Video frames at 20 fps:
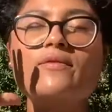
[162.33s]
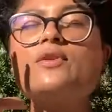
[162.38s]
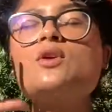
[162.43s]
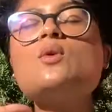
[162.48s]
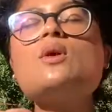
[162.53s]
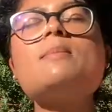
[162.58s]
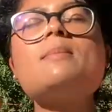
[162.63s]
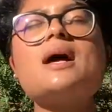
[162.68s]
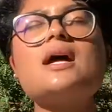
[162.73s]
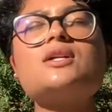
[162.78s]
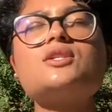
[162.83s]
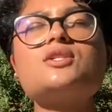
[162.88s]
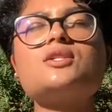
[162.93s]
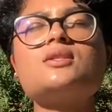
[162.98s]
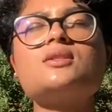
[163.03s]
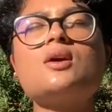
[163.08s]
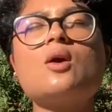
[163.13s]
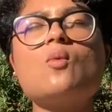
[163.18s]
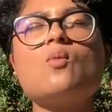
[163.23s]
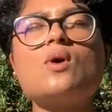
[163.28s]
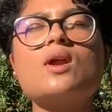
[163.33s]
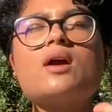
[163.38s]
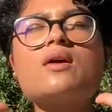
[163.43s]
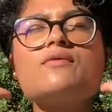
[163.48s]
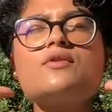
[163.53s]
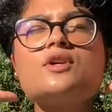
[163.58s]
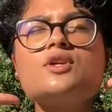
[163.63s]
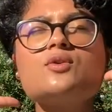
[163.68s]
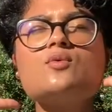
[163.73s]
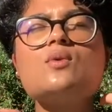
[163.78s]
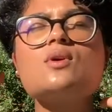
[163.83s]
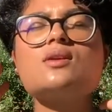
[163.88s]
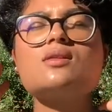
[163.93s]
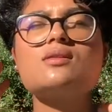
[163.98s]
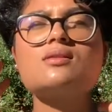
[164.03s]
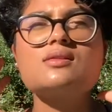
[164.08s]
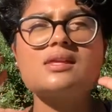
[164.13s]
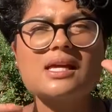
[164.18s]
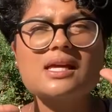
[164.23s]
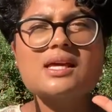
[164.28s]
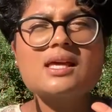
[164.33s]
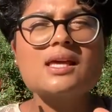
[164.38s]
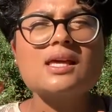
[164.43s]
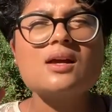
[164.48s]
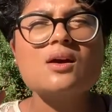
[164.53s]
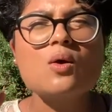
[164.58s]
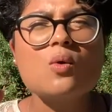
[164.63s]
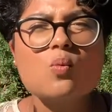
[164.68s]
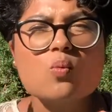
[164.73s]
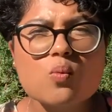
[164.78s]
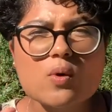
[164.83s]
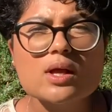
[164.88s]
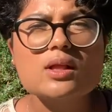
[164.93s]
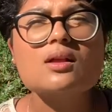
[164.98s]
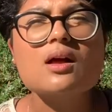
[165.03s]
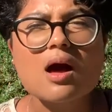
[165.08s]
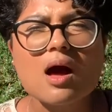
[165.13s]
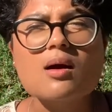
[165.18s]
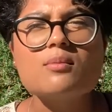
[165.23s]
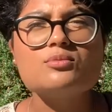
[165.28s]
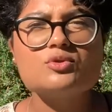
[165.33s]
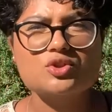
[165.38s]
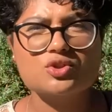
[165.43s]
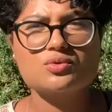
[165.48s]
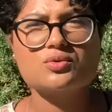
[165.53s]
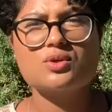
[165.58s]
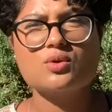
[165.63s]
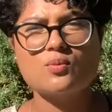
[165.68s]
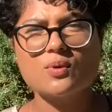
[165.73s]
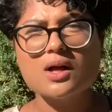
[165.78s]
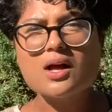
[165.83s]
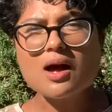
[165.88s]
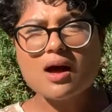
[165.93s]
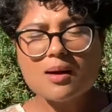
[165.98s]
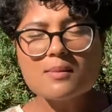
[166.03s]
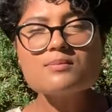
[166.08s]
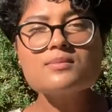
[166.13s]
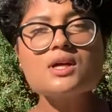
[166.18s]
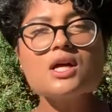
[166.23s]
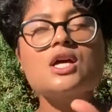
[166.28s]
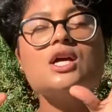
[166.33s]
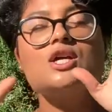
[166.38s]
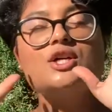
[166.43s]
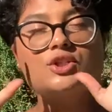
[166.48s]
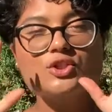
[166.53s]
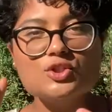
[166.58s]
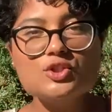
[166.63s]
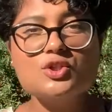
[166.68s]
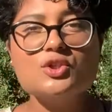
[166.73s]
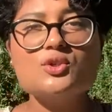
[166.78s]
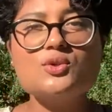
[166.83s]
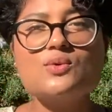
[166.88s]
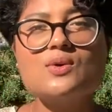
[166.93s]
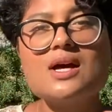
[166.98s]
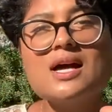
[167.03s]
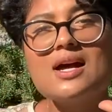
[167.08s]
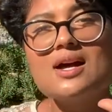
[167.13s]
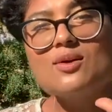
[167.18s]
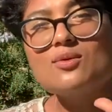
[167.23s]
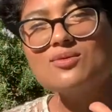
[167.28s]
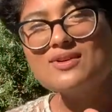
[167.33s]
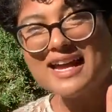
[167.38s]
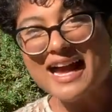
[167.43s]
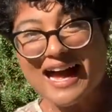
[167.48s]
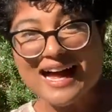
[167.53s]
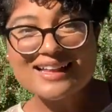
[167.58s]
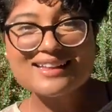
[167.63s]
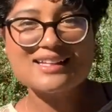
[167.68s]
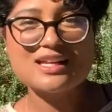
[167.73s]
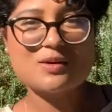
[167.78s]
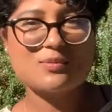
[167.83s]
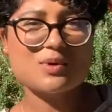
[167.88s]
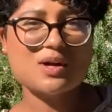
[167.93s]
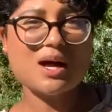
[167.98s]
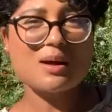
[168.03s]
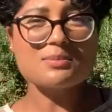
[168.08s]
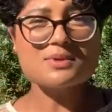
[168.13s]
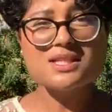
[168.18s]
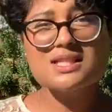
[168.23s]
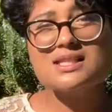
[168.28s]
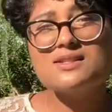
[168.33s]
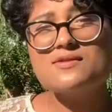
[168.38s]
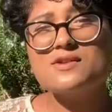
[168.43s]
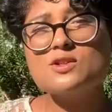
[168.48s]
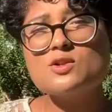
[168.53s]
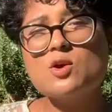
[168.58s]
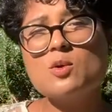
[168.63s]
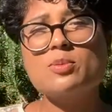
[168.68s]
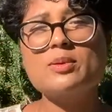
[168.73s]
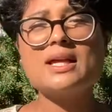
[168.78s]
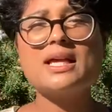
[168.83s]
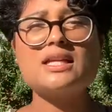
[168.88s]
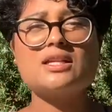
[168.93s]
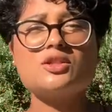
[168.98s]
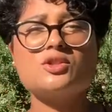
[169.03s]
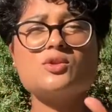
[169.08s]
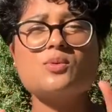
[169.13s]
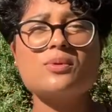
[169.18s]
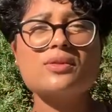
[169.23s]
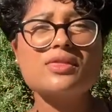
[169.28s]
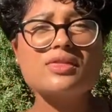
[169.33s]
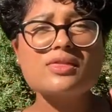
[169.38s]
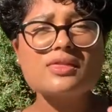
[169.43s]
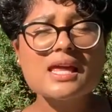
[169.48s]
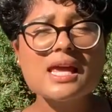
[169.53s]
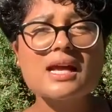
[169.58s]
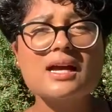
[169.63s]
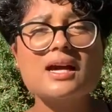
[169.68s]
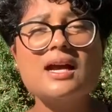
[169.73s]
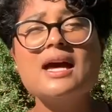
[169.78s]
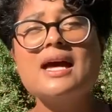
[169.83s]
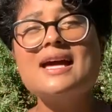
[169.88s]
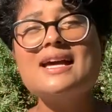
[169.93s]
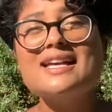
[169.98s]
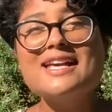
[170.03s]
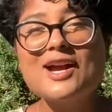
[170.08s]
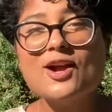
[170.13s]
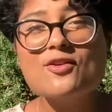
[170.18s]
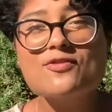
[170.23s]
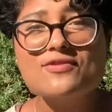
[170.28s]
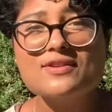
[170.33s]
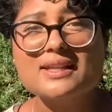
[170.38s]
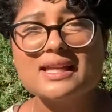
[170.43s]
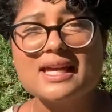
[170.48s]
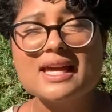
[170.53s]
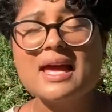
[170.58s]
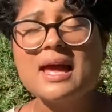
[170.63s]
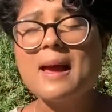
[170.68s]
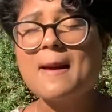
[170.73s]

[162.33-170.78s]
you imagine, whatever you are thinking will come true, will come to reality, will come to this physical plane. So think carefully.